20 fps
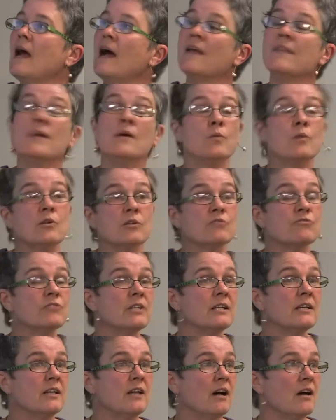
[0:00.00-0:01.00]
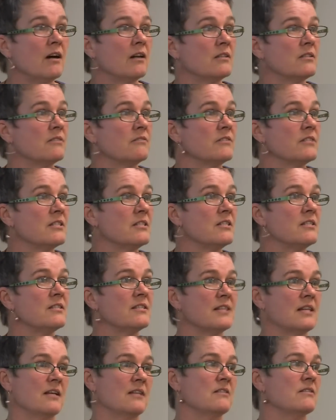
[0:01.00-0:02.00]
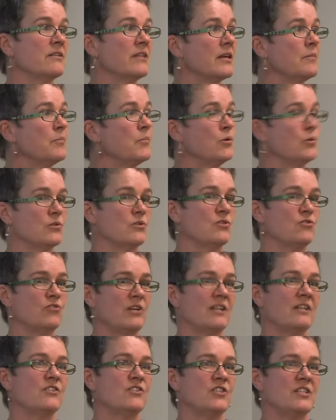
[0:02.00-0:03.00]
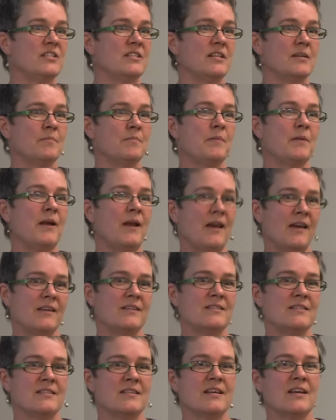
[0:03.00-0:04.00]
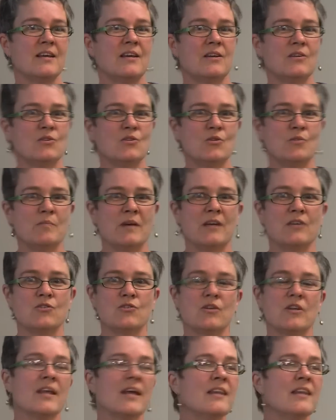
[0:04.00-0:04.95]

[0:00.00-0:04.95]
And they worked really hard to resist that. So they put strategies in place to make sure.